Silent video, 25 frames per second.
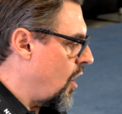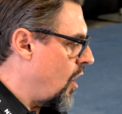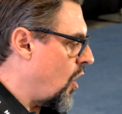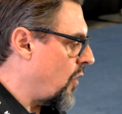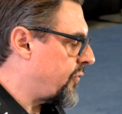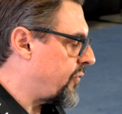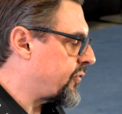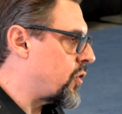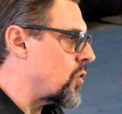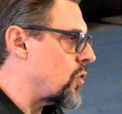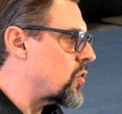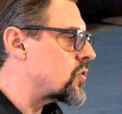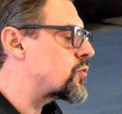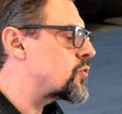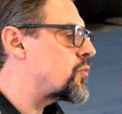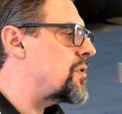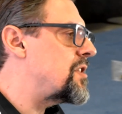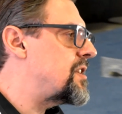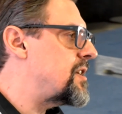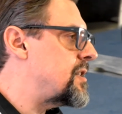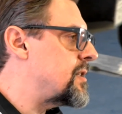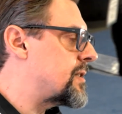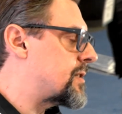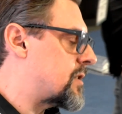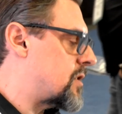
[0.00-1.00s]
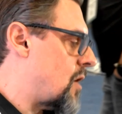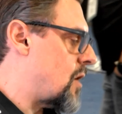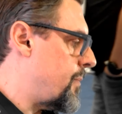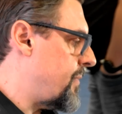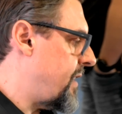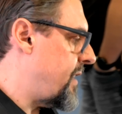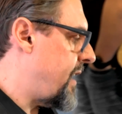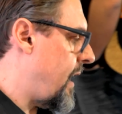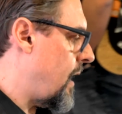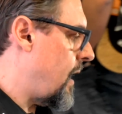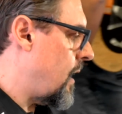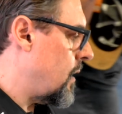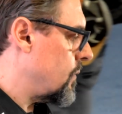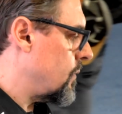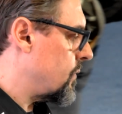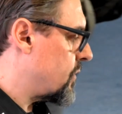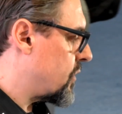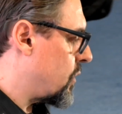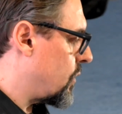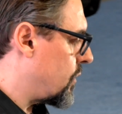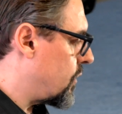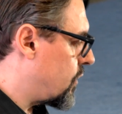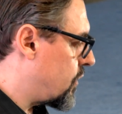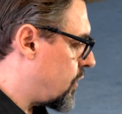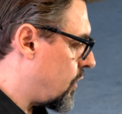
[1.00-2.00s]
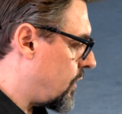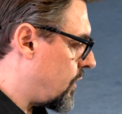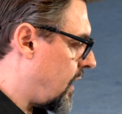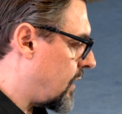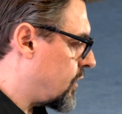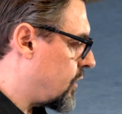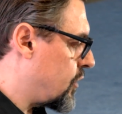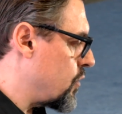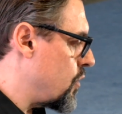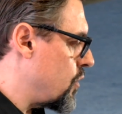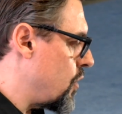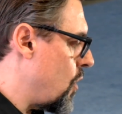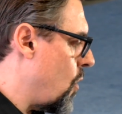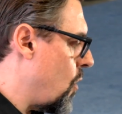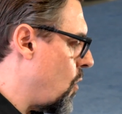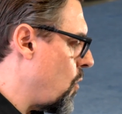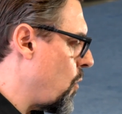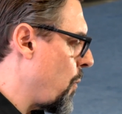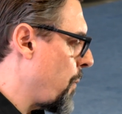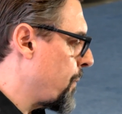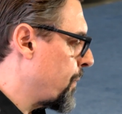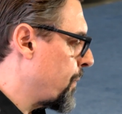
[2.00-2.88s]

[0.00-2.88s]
Of course, we didn't stop there, so that you know,